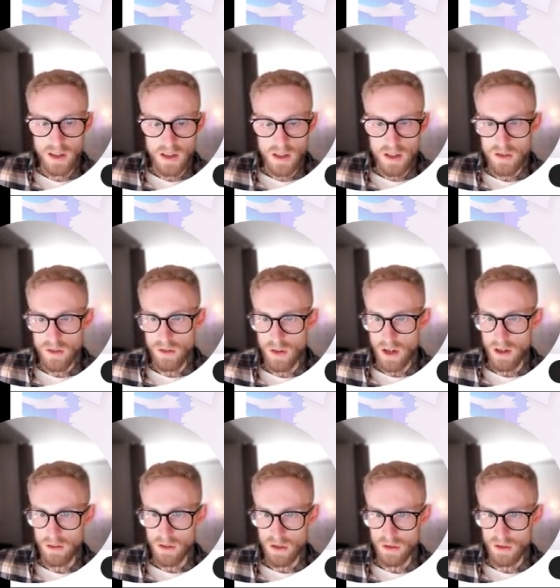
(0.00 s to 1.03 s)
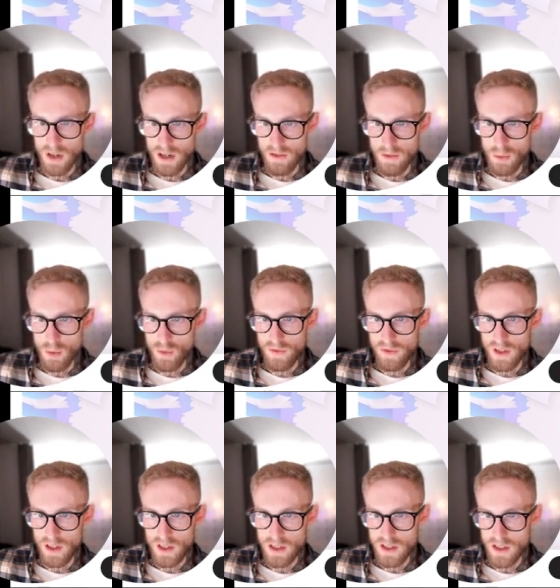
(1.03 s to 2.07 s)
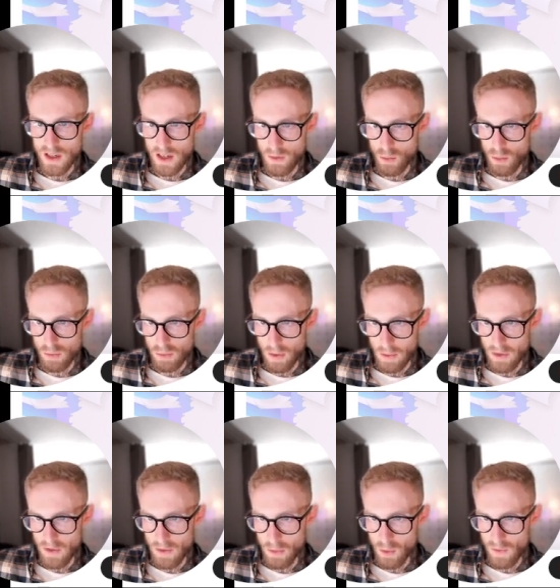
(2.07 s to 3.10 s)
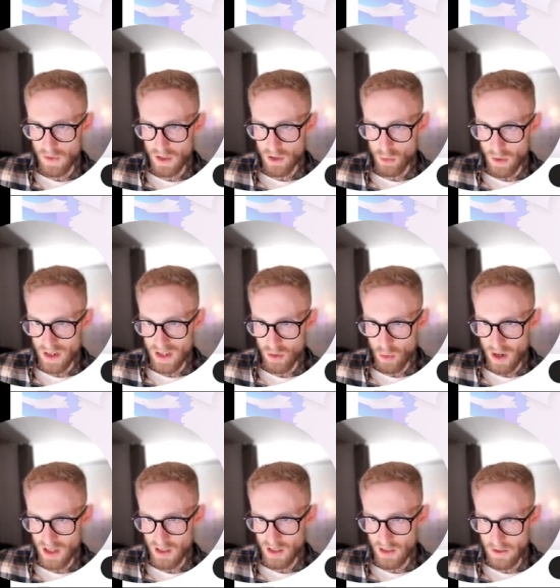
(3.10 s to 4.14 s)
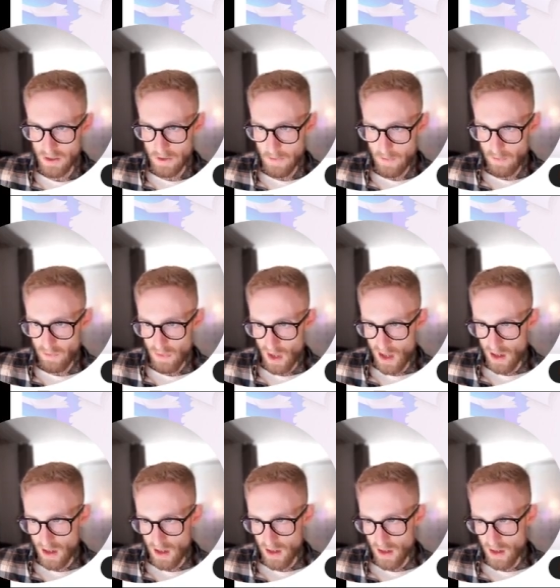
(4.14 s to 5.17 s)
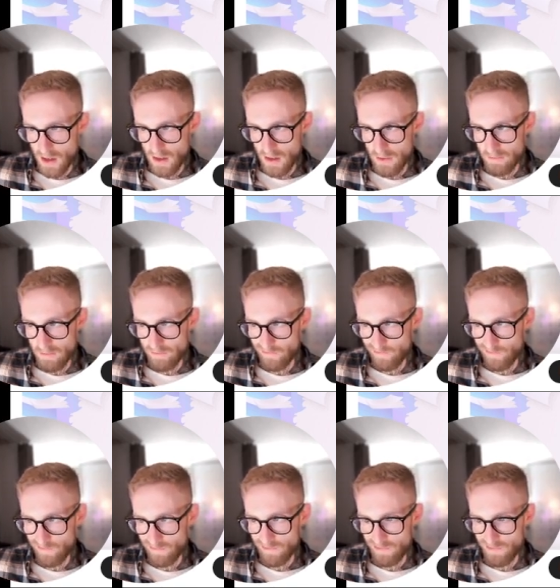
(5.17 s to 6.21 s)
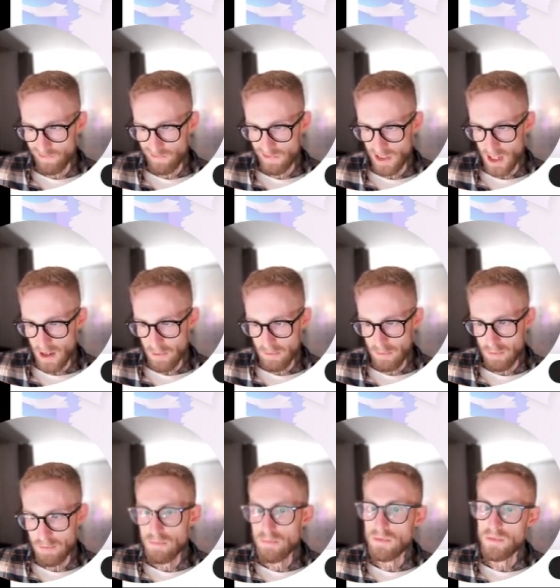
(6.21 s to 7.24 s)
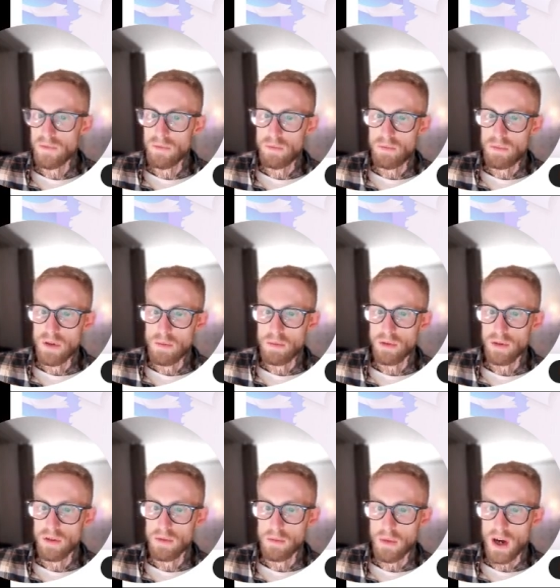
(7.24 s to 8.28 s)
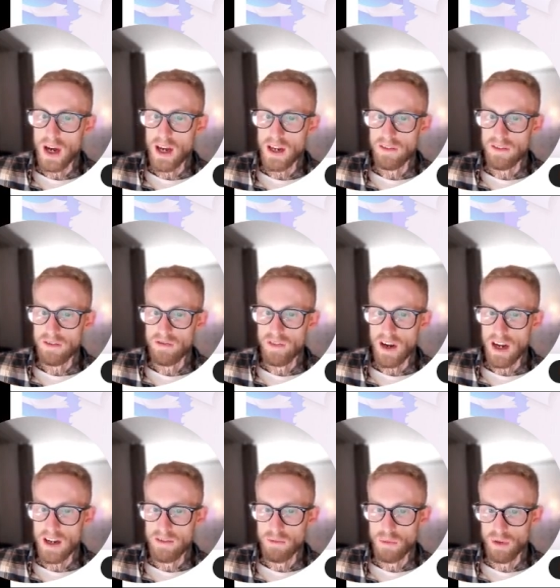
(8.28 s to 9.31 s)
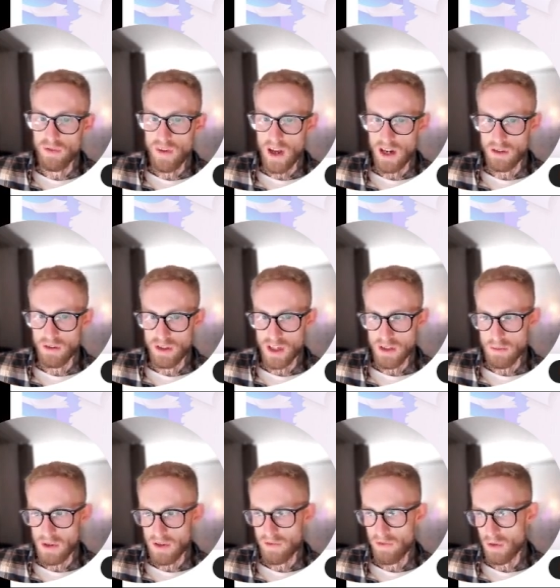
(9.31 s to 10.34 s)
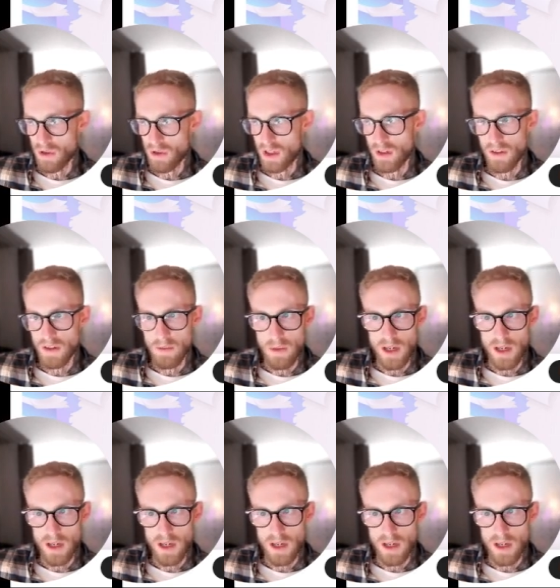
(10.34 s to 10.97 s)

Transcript: So, and also I removed this. I would probably remove this one as well. Um, yeah, people might find more value just by focusing on the main